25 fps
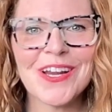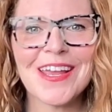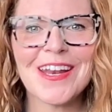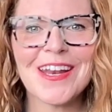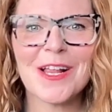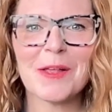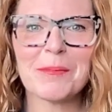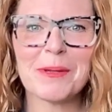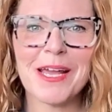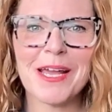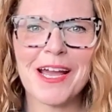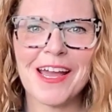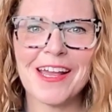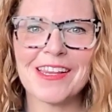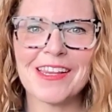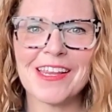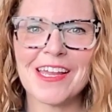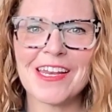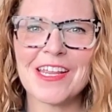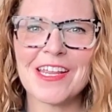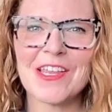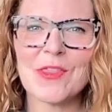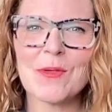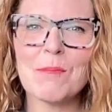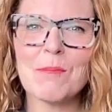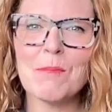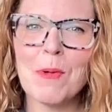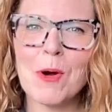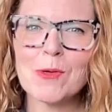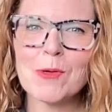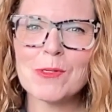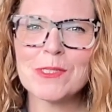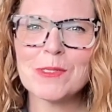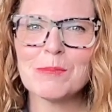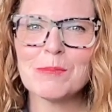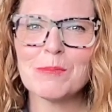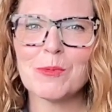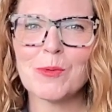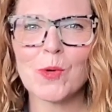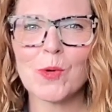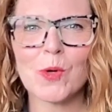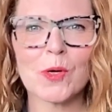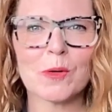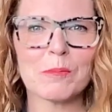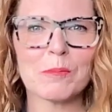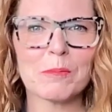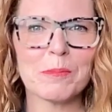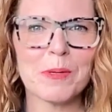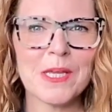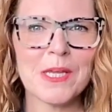and I'll be highlighting the most
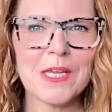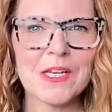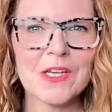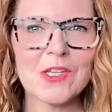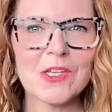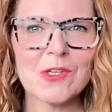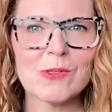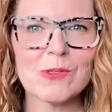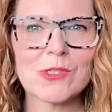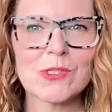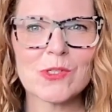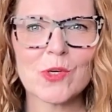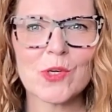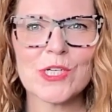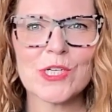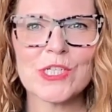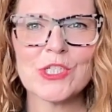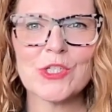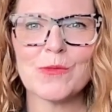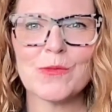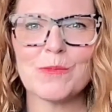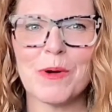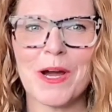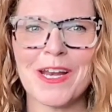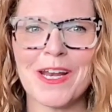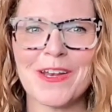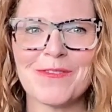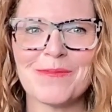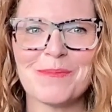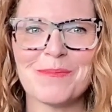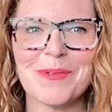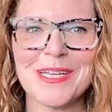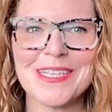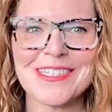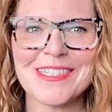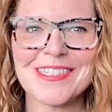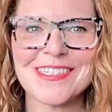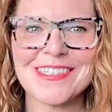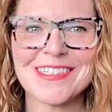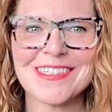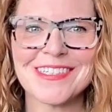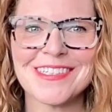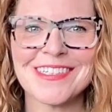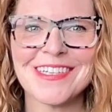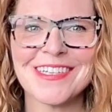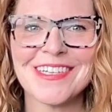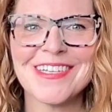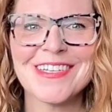important P and Q stories you might have missed.